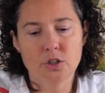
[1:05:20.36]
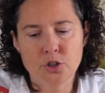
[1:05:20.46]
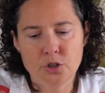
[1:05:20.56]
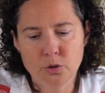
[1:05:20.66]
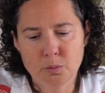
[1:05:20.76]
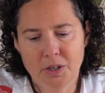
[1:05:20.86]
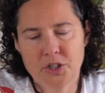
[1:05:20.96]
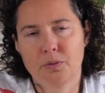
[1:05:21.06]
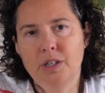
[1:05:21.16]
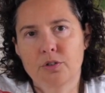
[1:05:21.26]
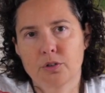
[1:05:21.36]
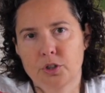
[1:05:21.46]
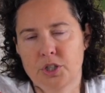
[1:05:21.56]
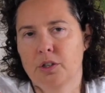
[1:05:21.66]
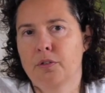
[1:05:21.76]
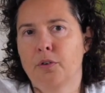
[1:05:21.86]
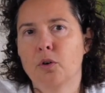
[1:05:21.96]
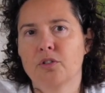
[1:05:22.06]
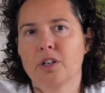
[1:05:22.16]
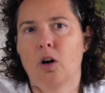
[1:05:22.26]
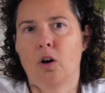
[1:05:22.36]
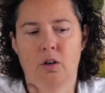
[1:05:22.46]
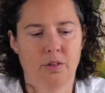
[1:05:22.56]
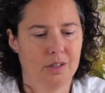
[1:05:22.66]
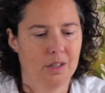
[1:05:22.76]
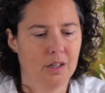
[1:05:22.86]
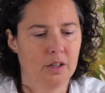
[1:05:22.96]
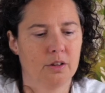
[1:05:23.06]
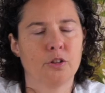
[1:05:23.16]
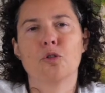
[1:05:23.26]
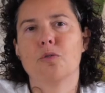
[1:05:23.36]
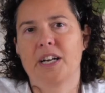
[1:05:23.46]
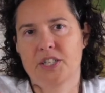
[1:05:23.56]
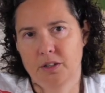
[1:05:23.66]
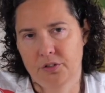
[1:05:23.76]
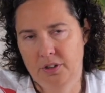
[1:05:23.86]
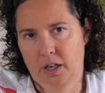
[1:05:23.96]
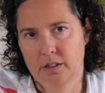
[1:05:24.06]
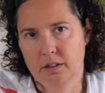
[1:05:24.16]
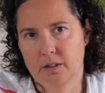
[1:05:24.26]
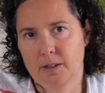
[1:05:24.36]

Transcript: too much research is focusing on the rational side.